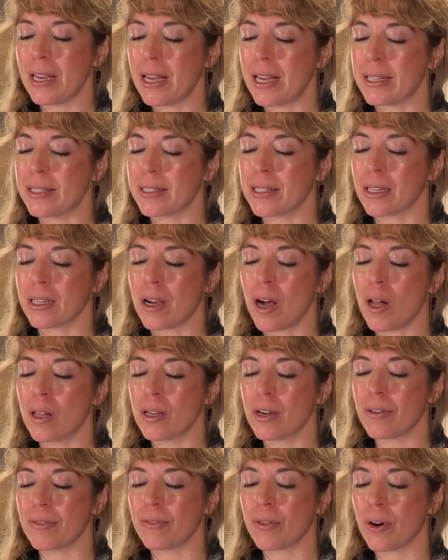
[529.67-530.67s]
It's a
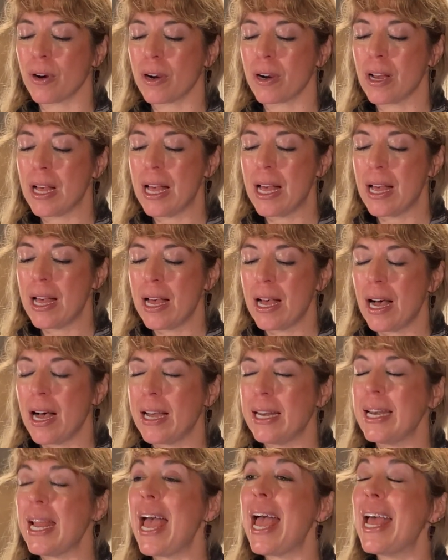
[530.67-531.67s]
color for
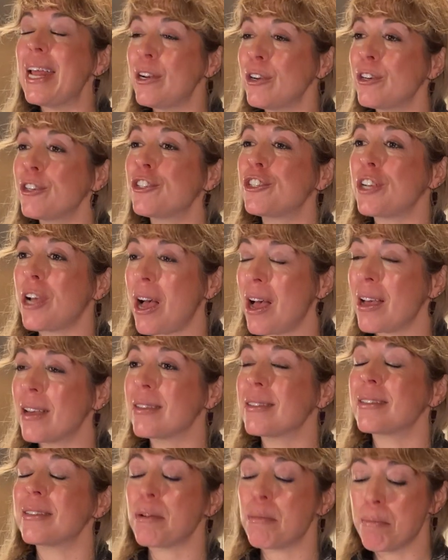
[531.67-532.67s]
an
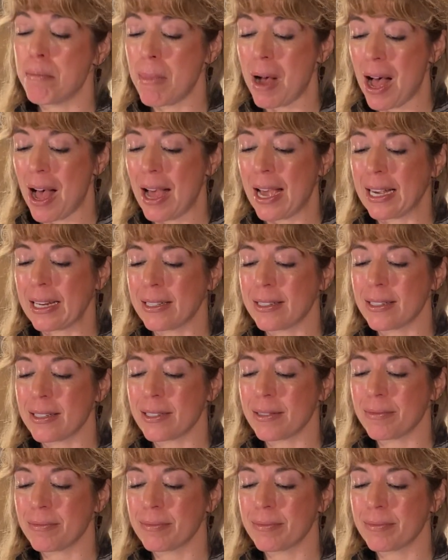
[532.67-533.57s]
energized mind